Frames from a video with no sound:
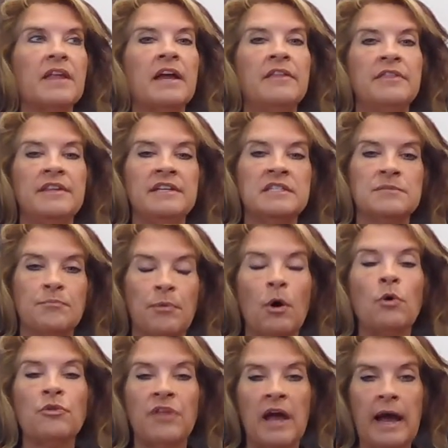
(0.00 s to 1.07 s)
and these
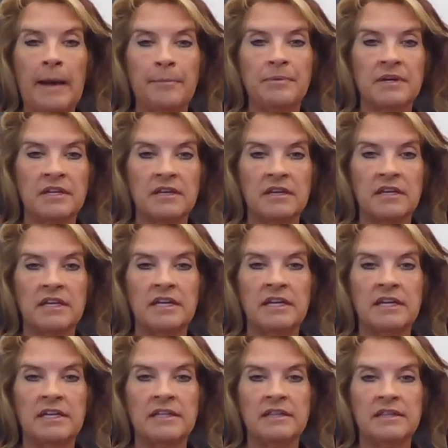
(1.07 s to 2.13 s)
both happen
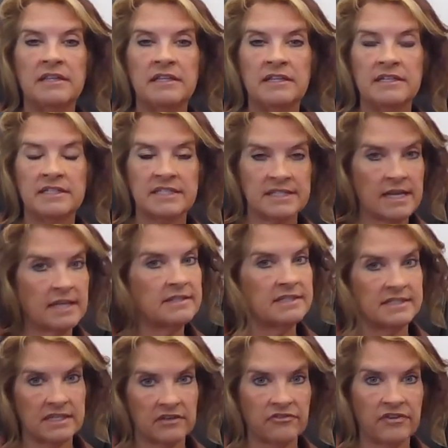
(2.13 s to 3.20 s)
in the
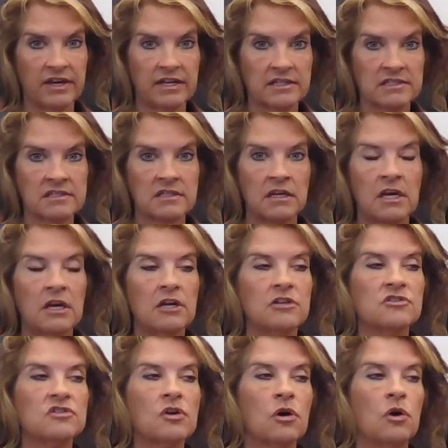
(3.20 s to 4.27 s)
sentencing phase.
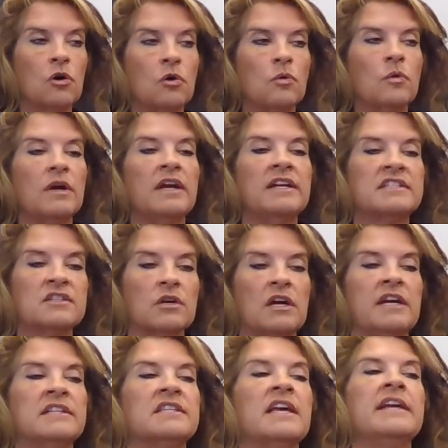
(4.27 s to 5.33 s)
So
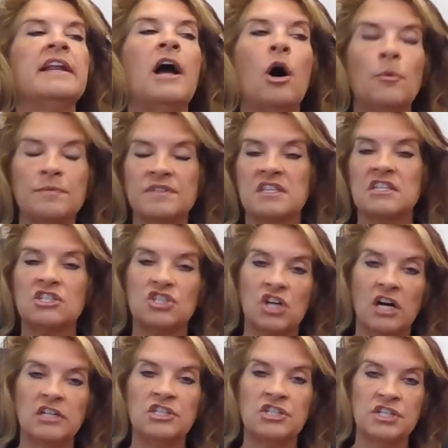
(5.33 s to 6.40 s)
it helps the
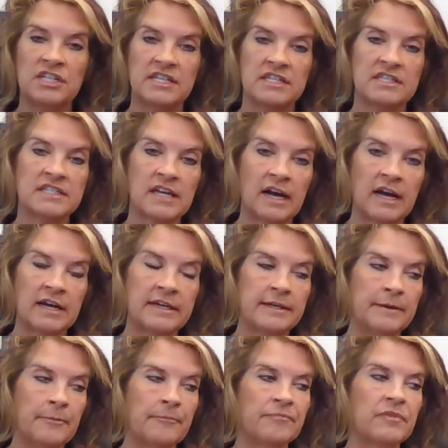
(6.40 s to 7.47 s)
judge to
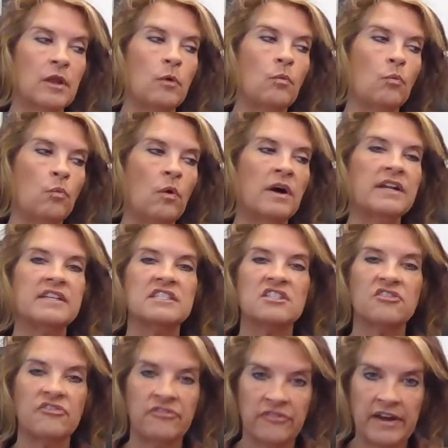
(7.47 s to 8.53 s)
decide what
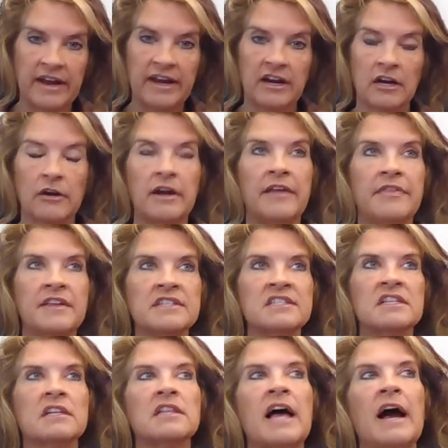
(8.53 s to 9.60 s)
is fair, and this
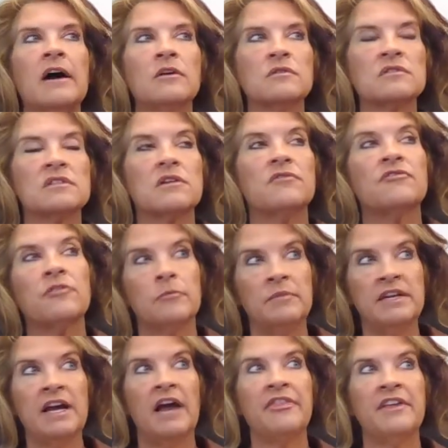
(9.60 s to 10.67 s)
allows, for
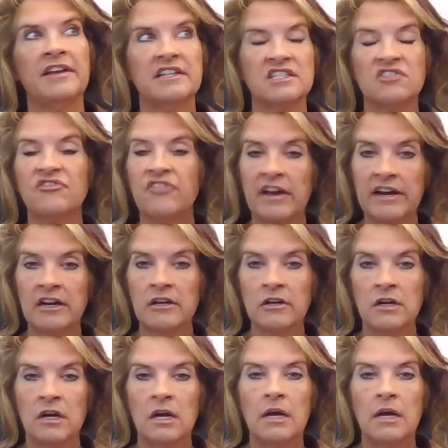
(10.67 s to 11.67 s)
me, I think it's fair